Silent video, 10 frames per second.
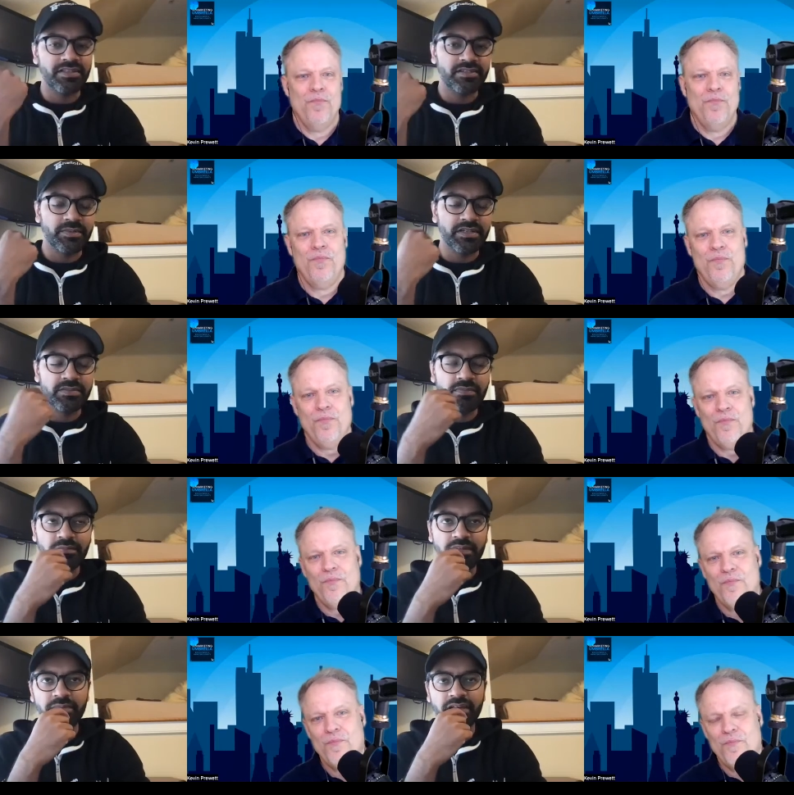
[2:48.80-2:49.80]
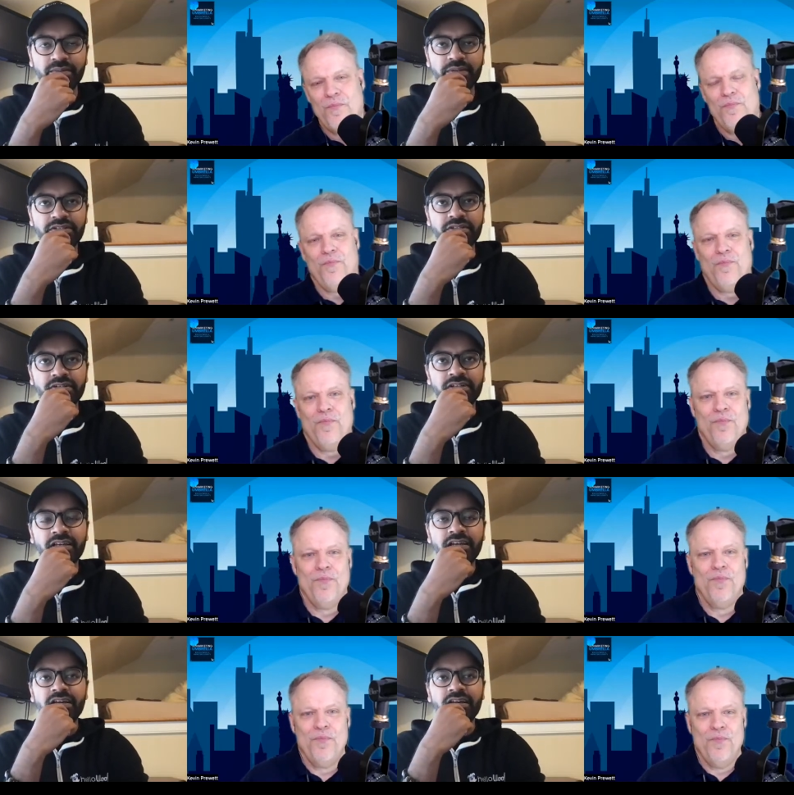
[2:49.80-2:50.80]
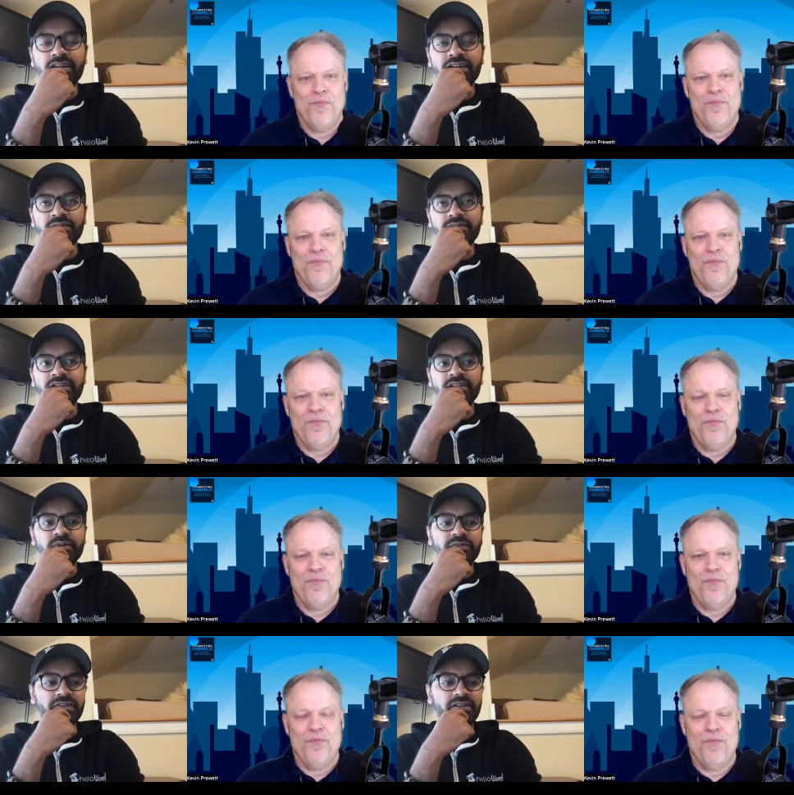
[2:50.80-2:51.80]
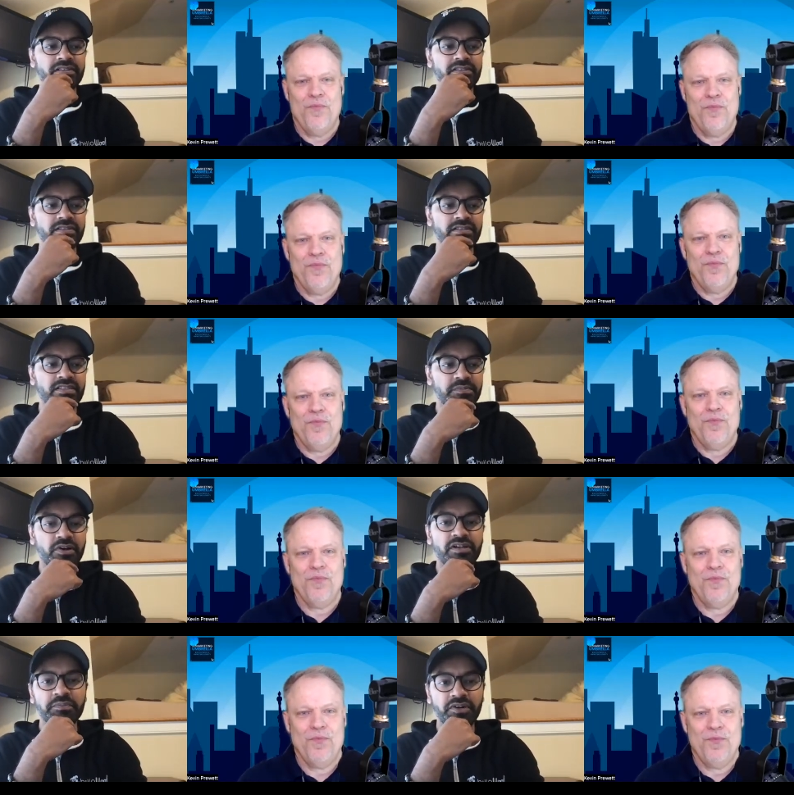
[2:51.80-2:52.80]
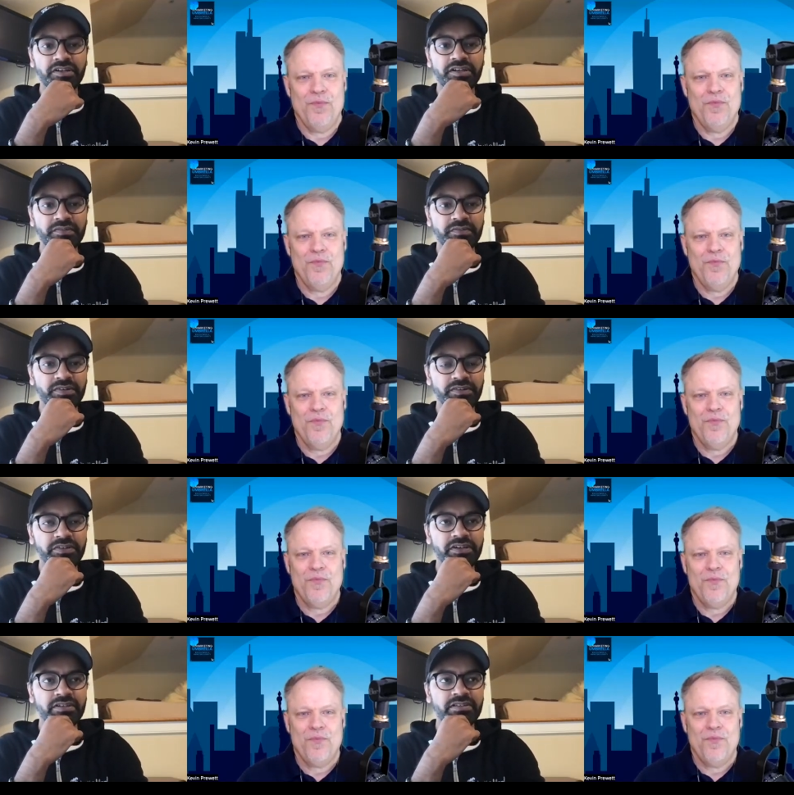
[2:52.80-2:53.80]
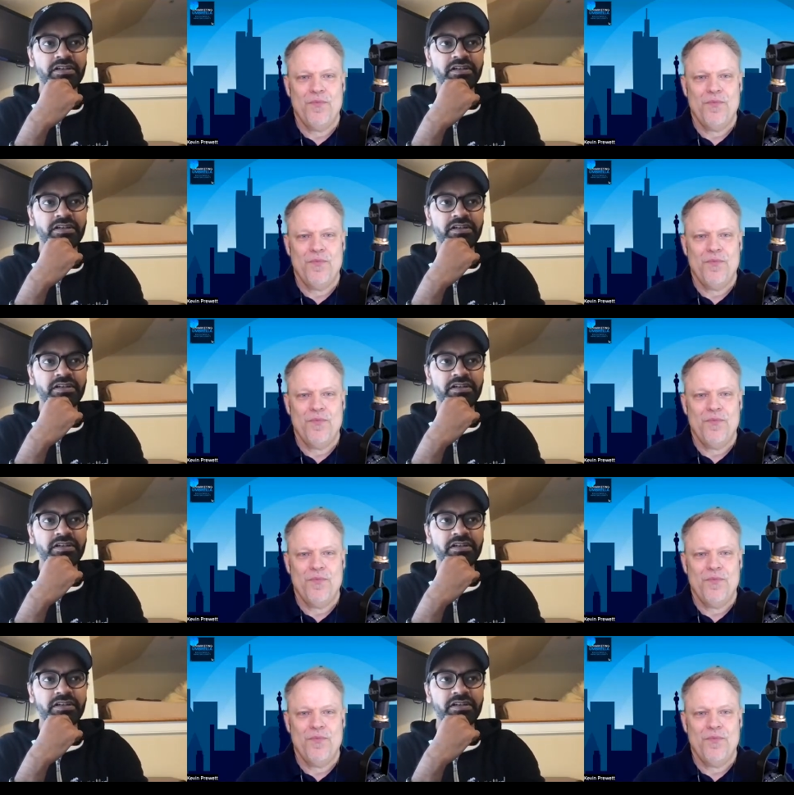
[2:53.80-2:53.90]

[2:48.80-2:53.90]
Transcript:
Speaker 1: on my on the back of my shirt uh, for Hello Woofy, it's uh, smart marketing for underdogs.